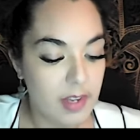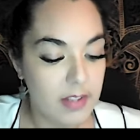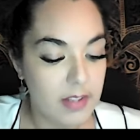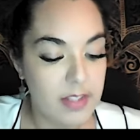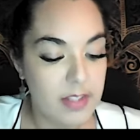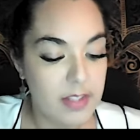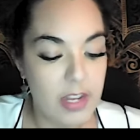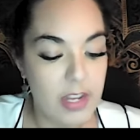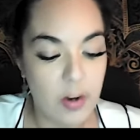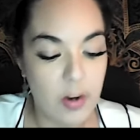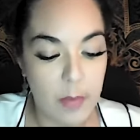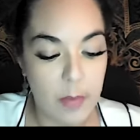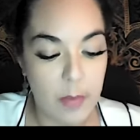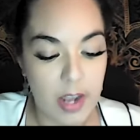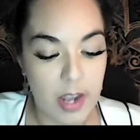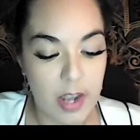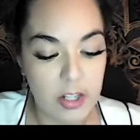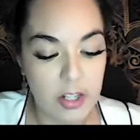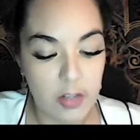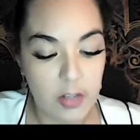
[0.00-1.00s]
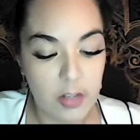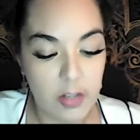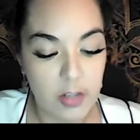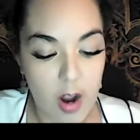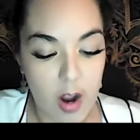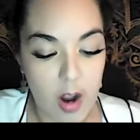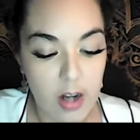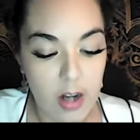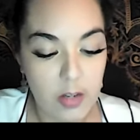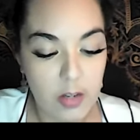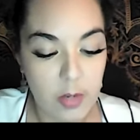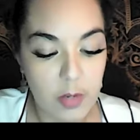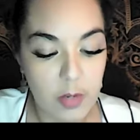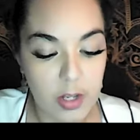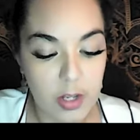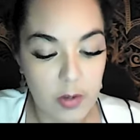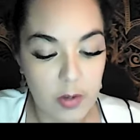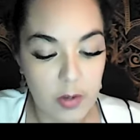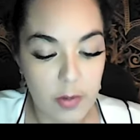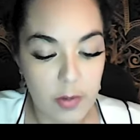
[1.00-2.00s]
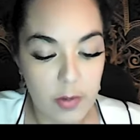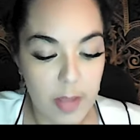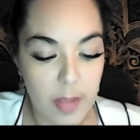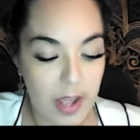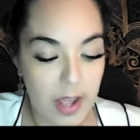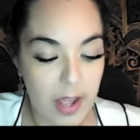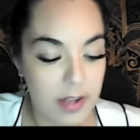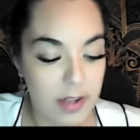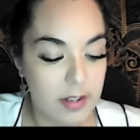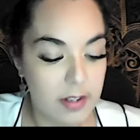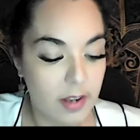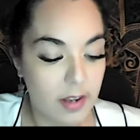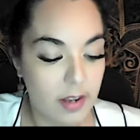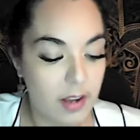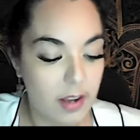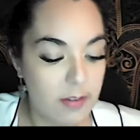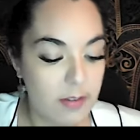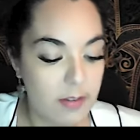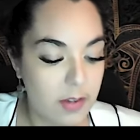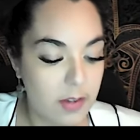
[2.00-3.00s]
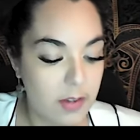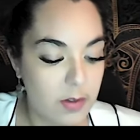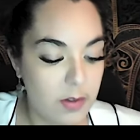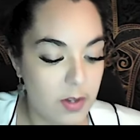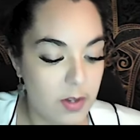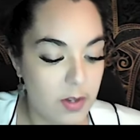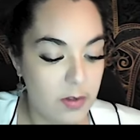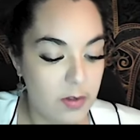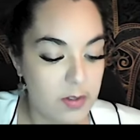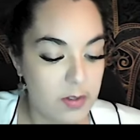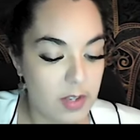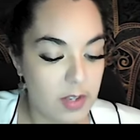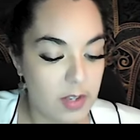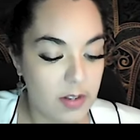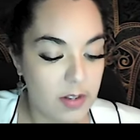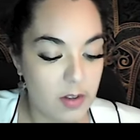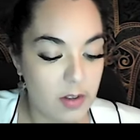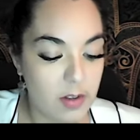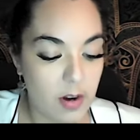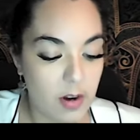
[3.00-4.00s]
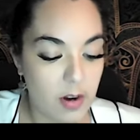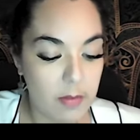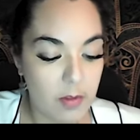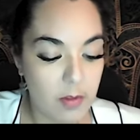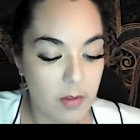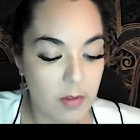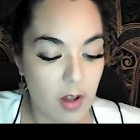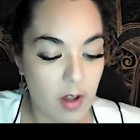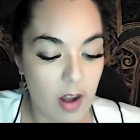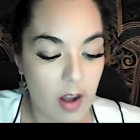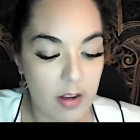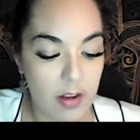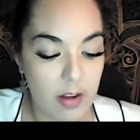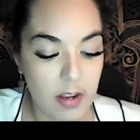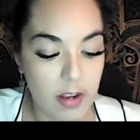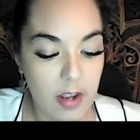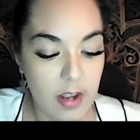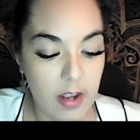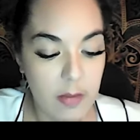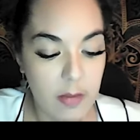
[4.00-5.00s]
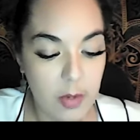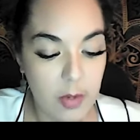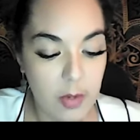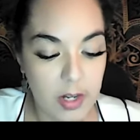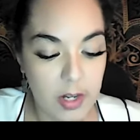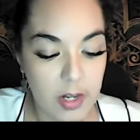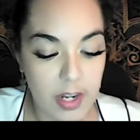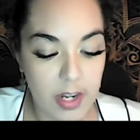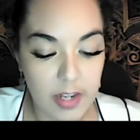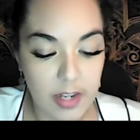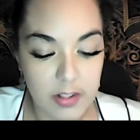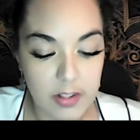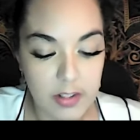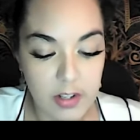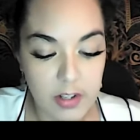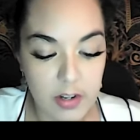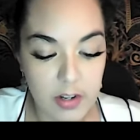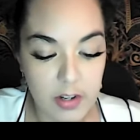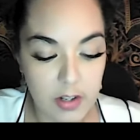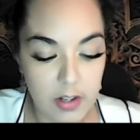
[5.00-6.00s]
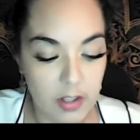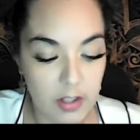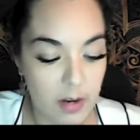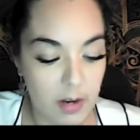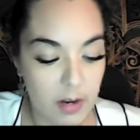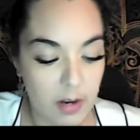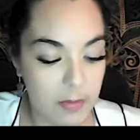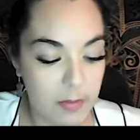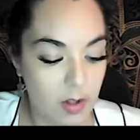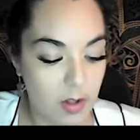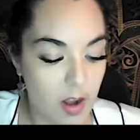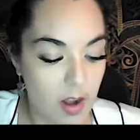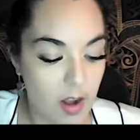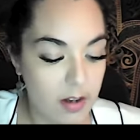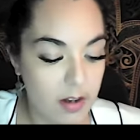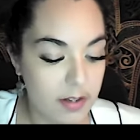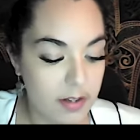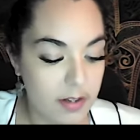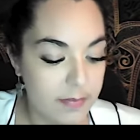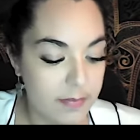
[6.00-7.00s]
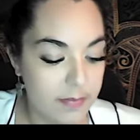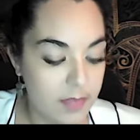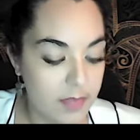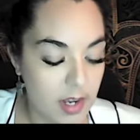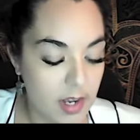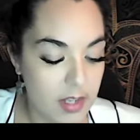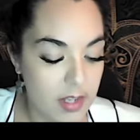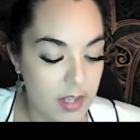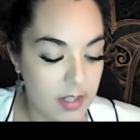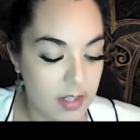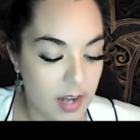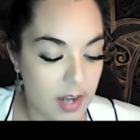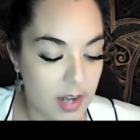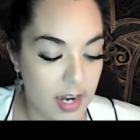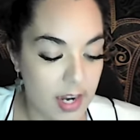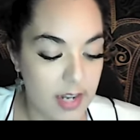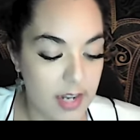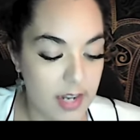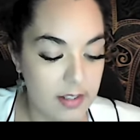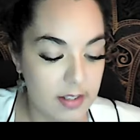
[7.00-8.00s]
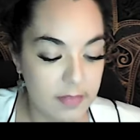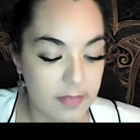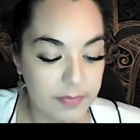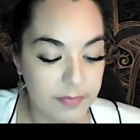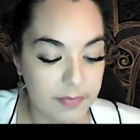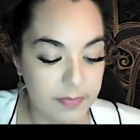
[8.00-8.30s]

see your magic rock when you go to bed. If you use an alarm clock, put it next to your alarm clock. Tonight,